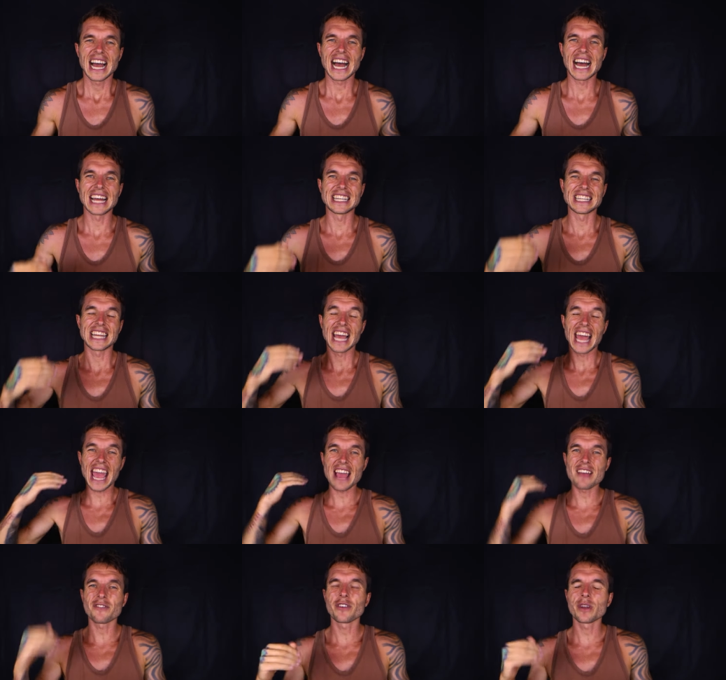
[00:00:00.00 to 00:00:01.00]
and that
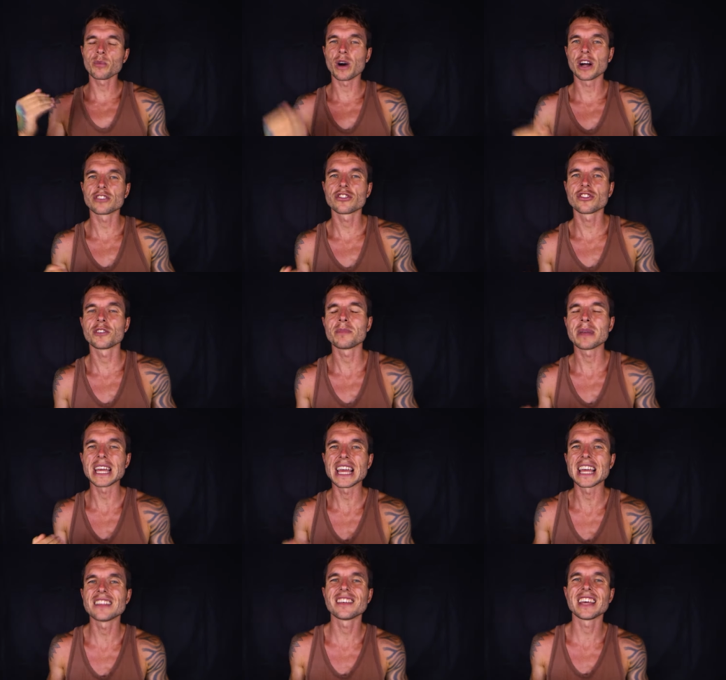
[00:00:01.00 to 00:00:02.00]
everyone should
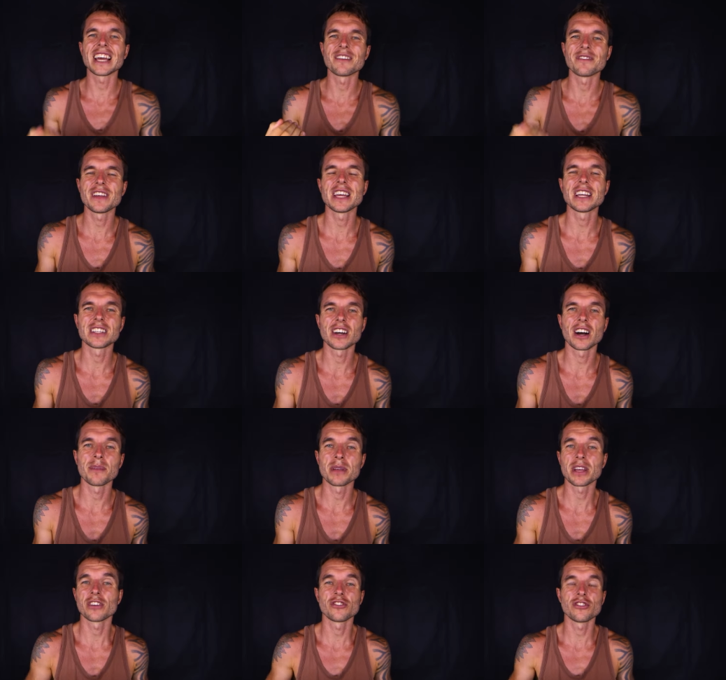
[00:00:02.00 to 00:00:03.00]
be eating a vegan diet
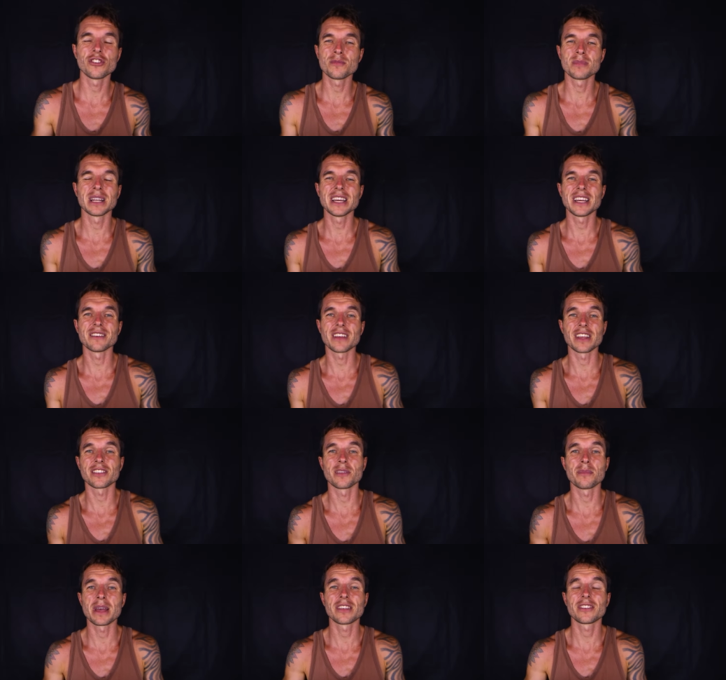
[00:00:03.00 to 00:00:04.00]
because you believe it is
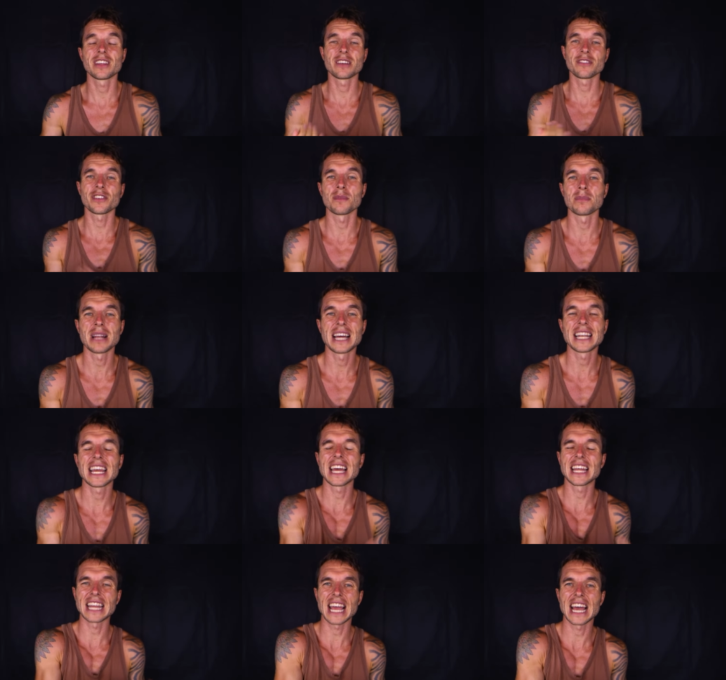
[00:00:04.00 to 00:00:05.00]
the best thing for the
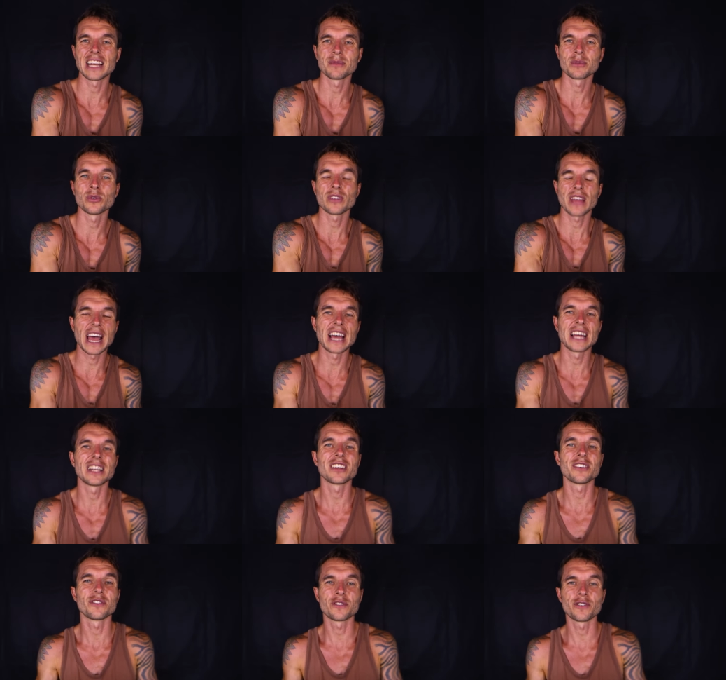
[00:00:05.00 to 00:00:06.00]
planet and the animals
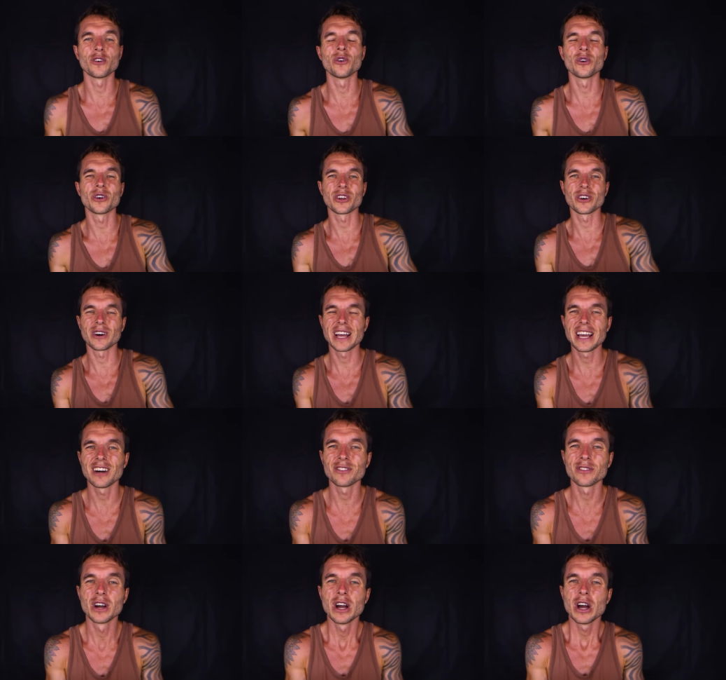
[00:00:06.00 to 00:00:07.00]
and for your
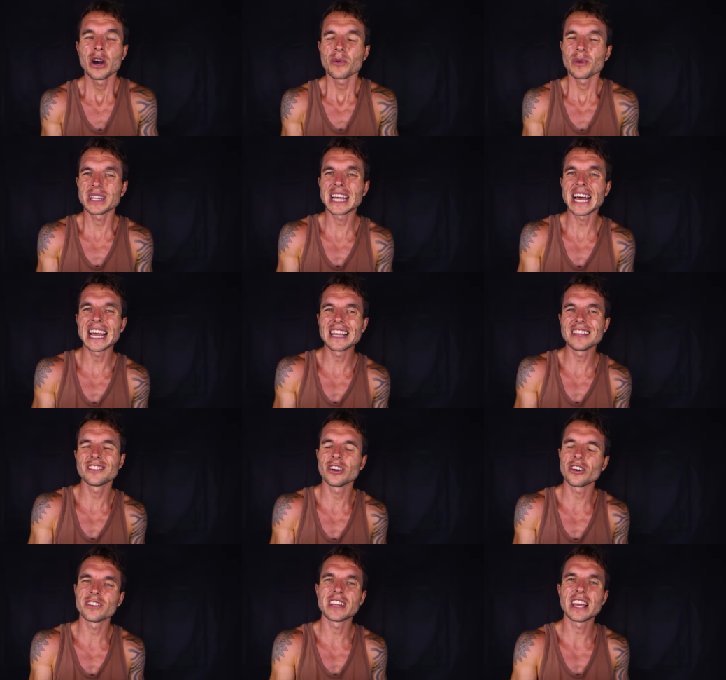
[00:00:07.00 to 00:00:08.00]
health, when that is
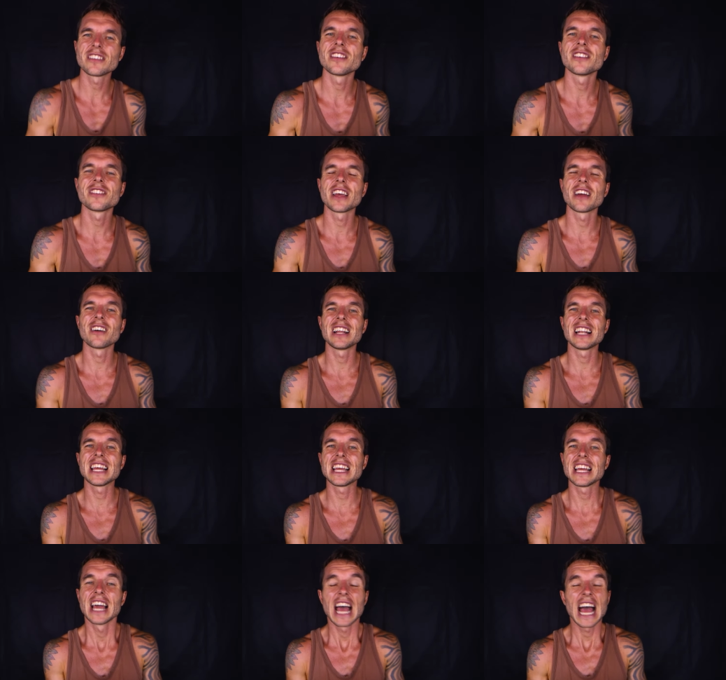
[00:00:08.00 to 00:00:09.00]
not
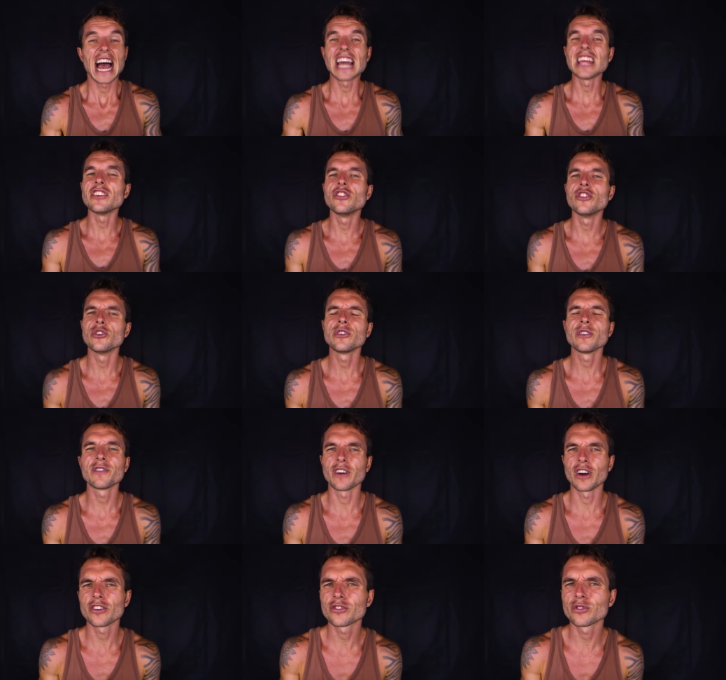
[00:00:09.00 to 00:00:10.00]
necessarily a
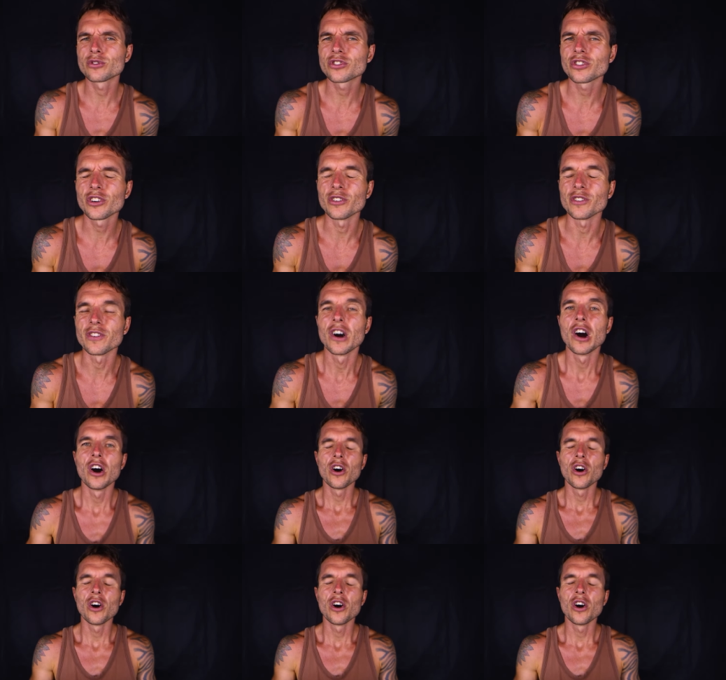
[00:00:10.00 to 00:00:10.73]
universal truth